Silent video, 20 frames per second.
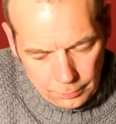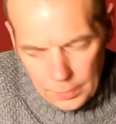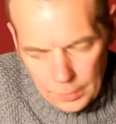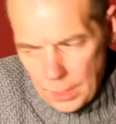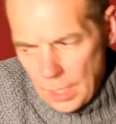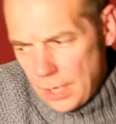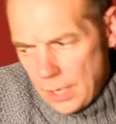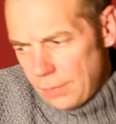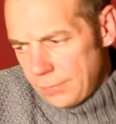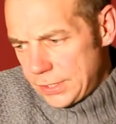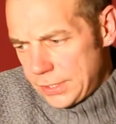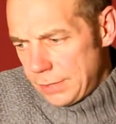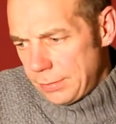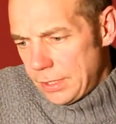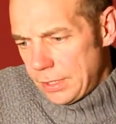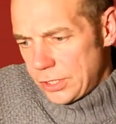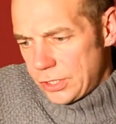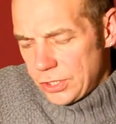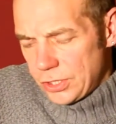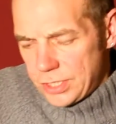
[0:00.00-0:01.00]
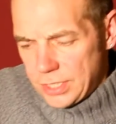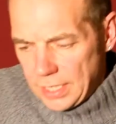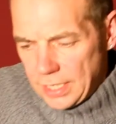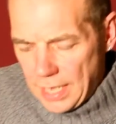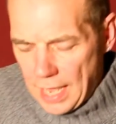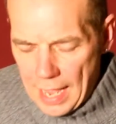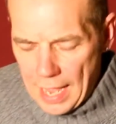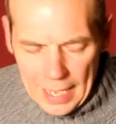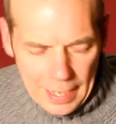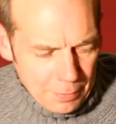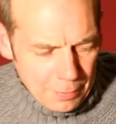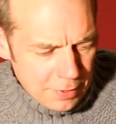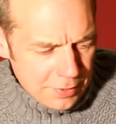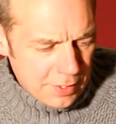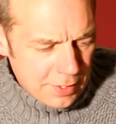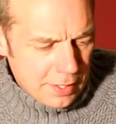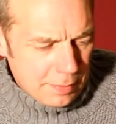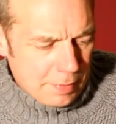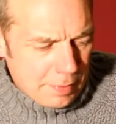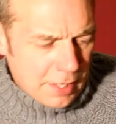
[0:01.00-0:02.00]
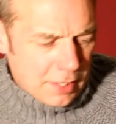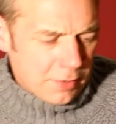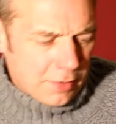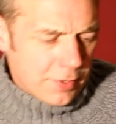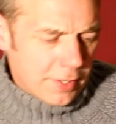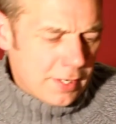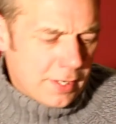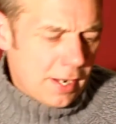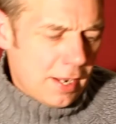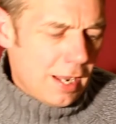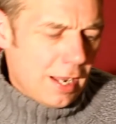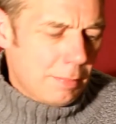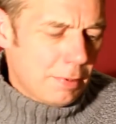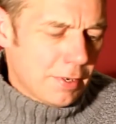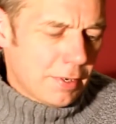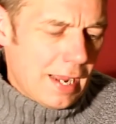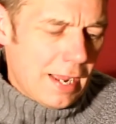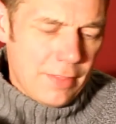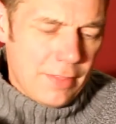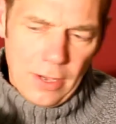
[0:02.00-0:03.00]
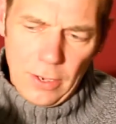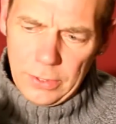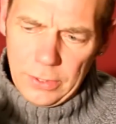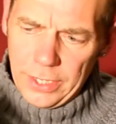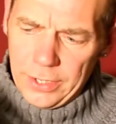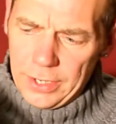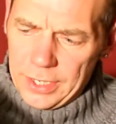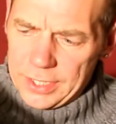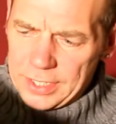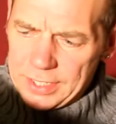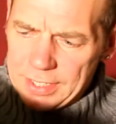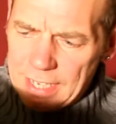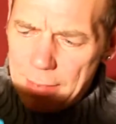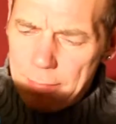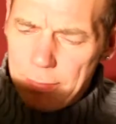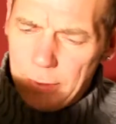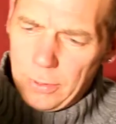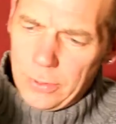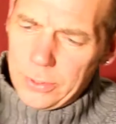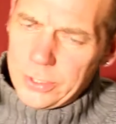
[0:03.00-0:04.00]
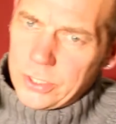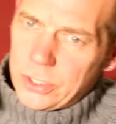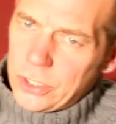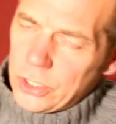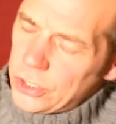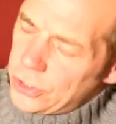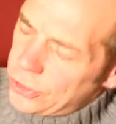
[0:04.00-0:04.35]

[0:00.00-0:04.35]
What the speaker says: And obviously we'll adjust the aim when they're back on the car, but now the whole unit's assembled, just